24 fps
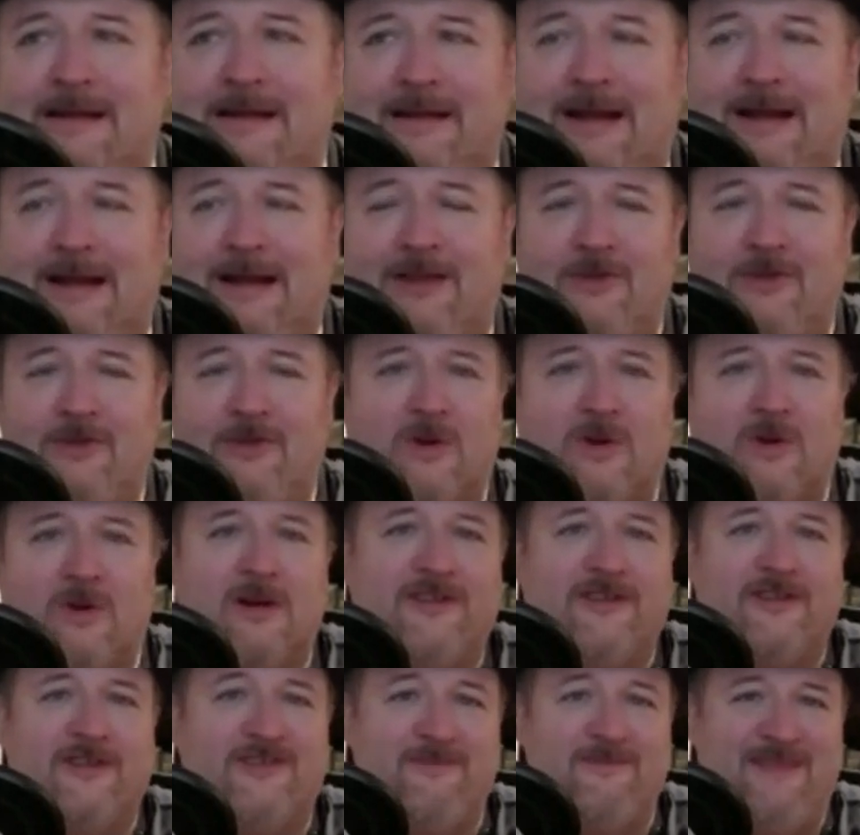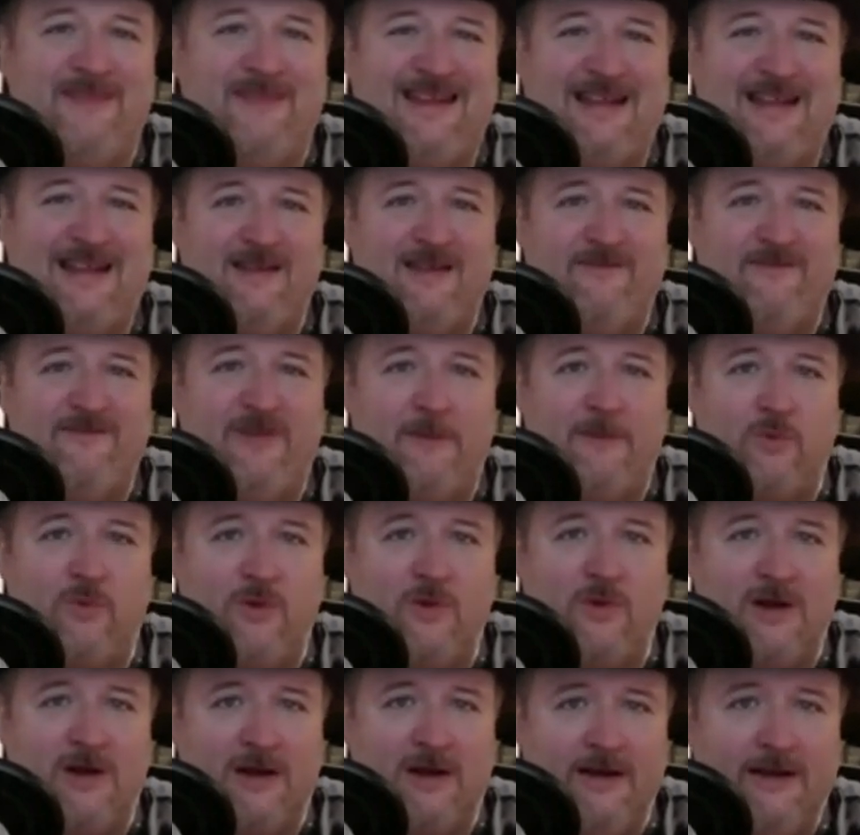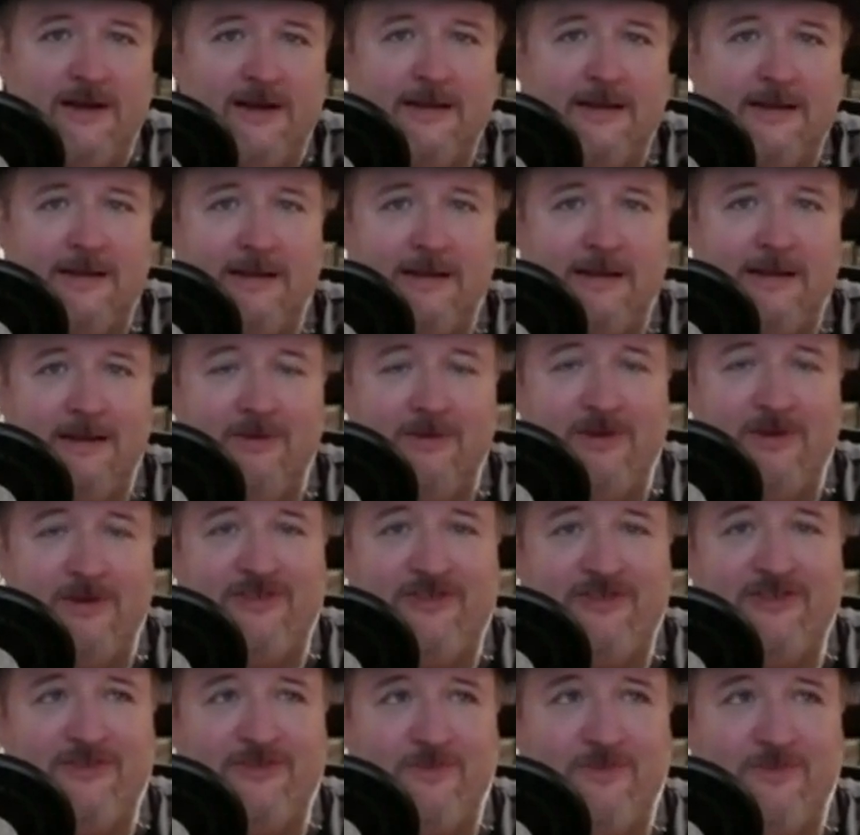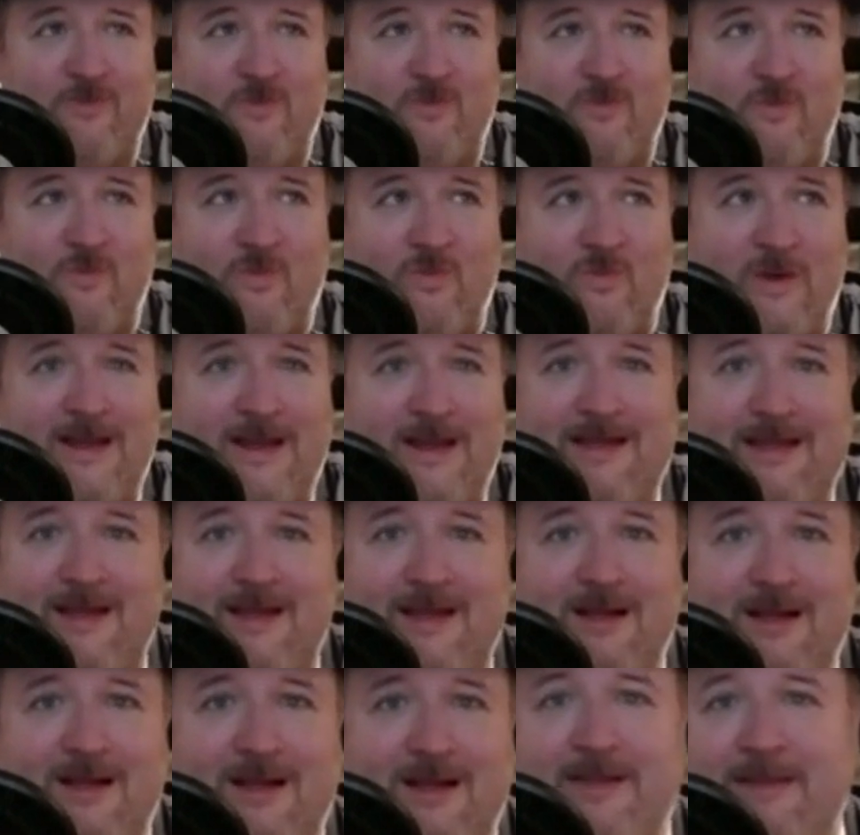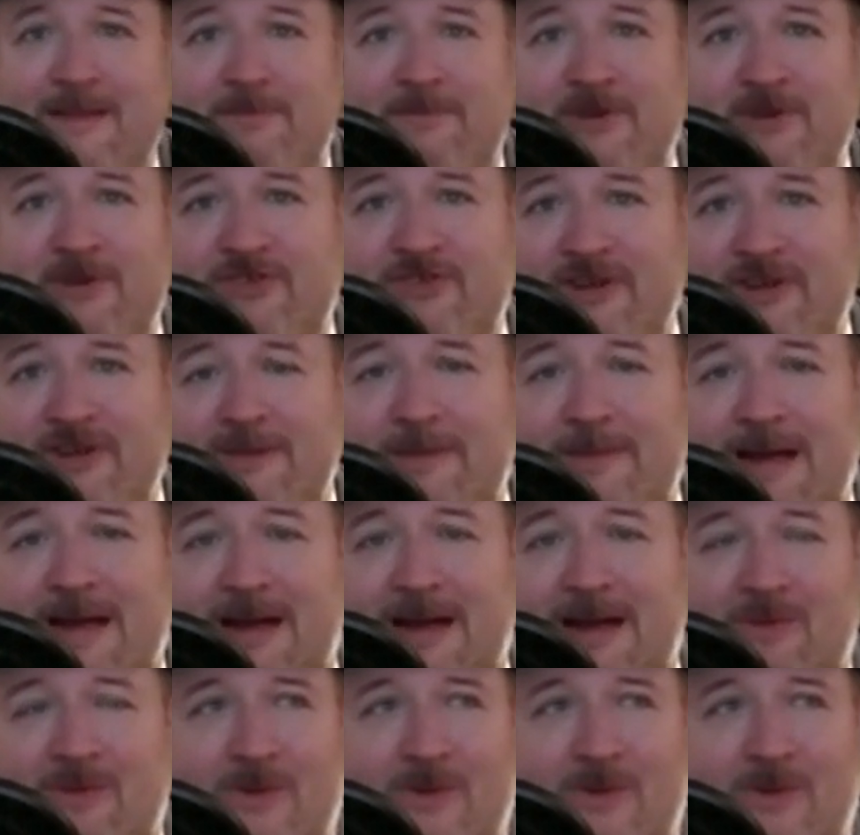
Now the word is mid-February, which is, why the hell are they pushing it back?